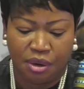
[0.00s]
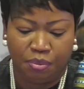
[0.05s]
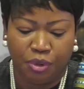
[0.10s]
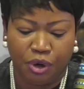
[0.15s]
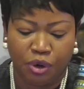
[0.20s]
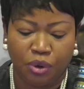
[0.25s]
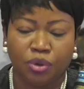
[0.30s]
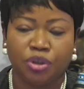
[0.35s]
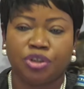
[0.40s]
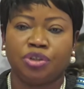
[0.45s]

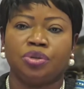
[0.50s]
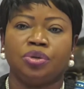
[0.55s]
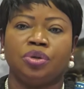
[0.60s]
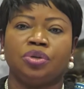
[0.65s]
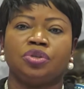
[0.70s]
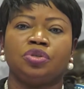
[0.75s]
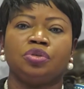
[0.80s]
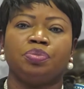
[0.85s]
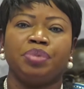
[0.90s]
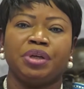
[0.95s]
but
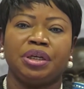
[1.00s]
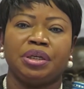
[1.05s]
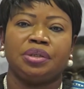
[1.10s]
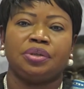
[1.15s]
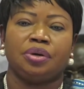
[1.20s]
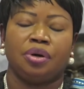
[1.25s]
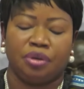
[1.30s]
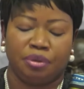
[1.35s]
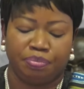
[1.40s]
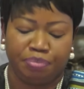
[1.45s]
also to
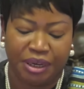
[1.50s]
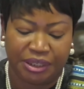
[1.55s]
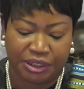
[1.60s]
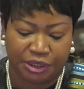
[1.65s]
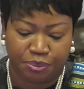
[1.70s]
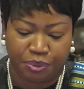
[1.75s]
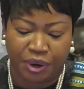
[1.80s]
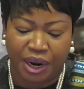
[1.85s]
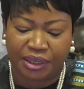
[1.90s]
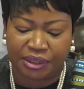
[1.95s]
build on
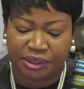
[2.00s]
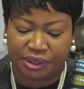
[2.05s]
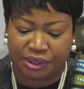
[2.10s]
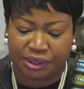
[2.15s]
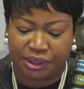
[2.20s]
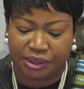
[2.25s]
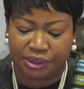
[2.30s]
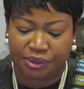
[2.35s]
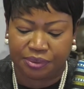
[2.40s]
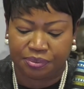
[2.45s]
best
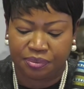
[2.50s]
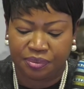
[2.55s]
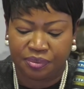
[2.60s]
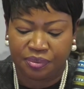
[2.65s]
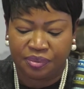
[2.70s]
practices.